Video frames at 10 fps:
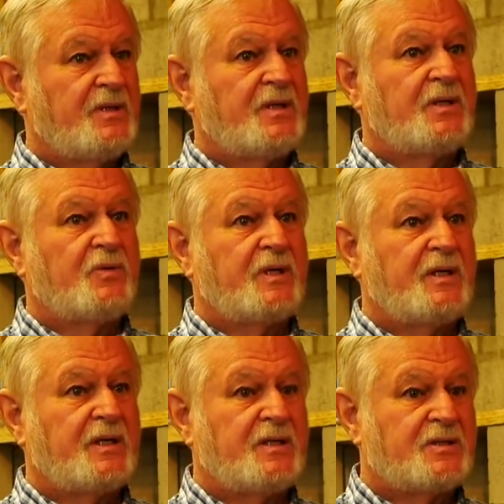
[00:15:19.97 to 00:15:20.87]
and we'll
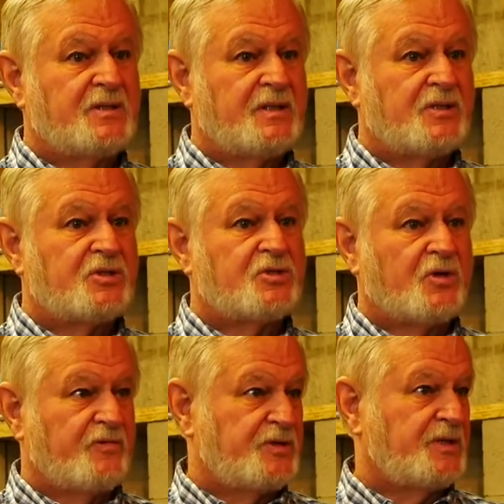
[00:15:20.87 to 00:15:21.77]
get into
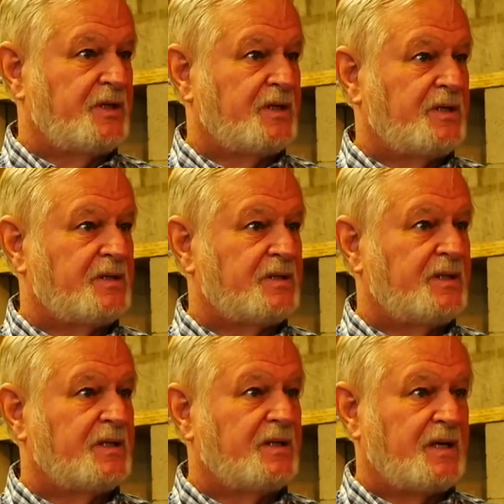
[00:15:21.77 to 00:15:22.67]
servicing it
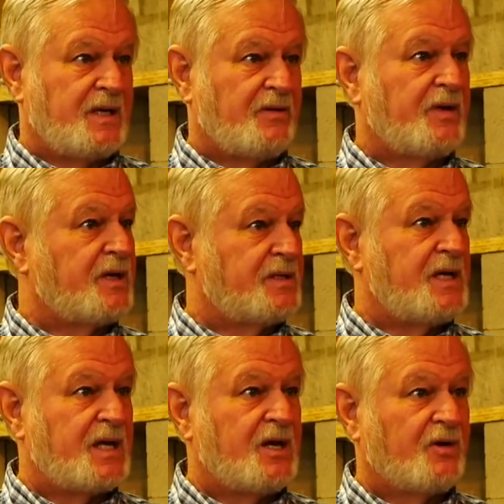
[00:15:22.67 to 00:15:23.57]
and how they can
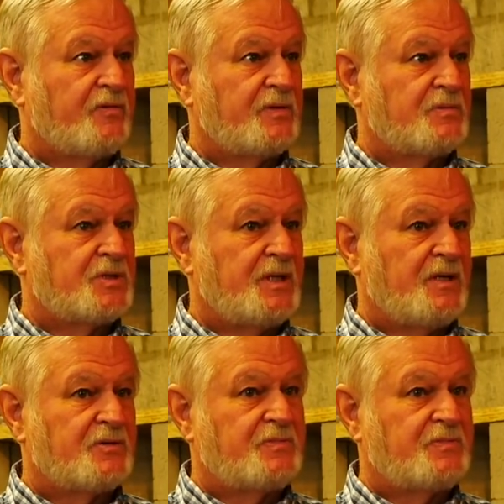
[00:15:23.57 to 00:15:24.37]
take care of it themselves.